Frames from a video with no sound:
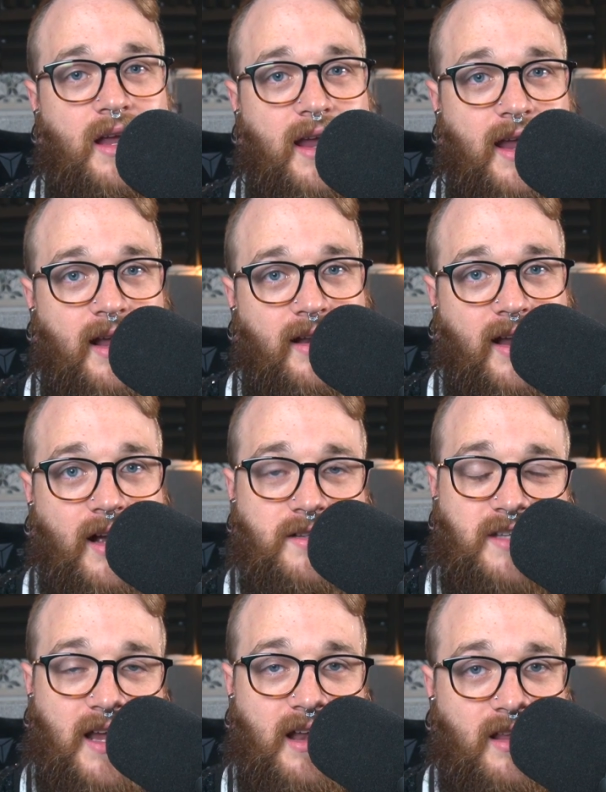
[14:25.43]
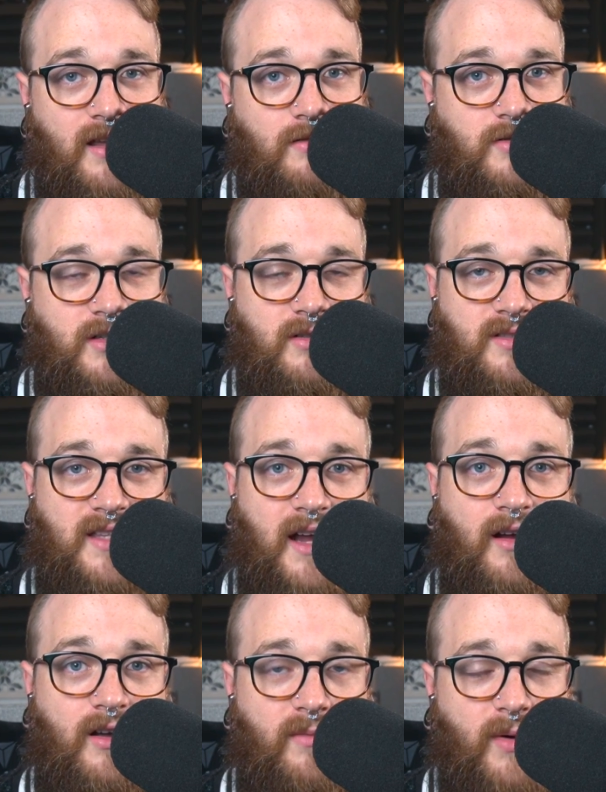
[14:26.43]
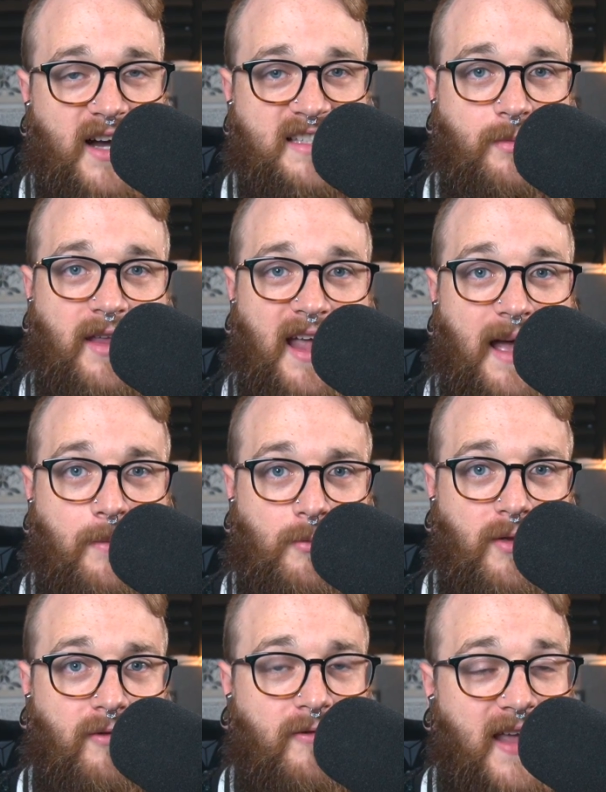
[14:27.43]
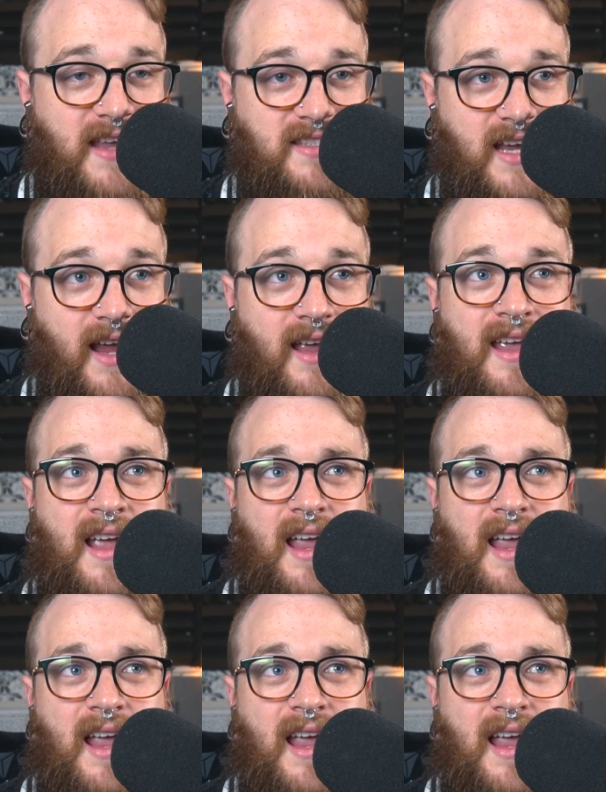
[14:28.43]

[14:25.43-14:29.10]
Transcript: and it cuts any issues that could possibly happen with phasing.